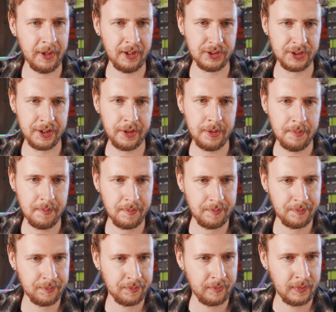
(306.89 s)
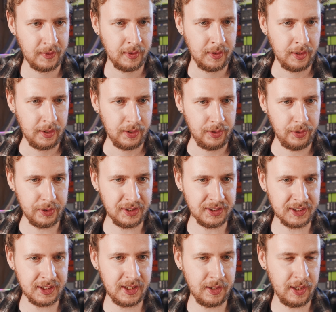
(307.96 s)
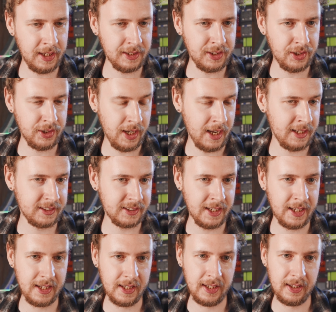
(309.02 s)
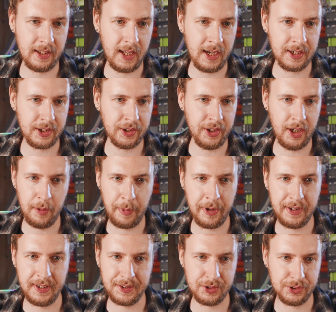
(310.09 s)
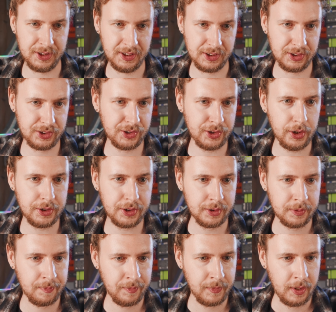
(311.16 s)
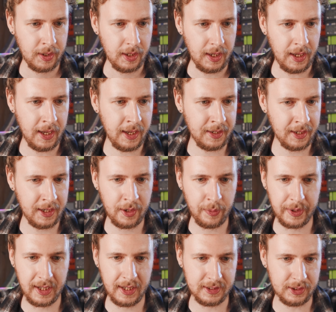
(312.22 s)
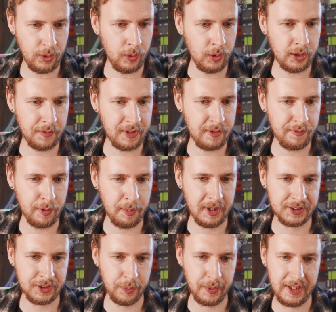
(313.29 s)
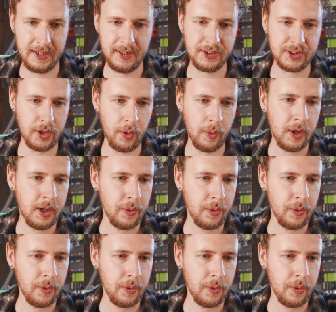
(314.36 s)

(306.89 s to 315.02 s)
Miners here, you can see it has a little icon up here that says start. And here we get all of the information we need. So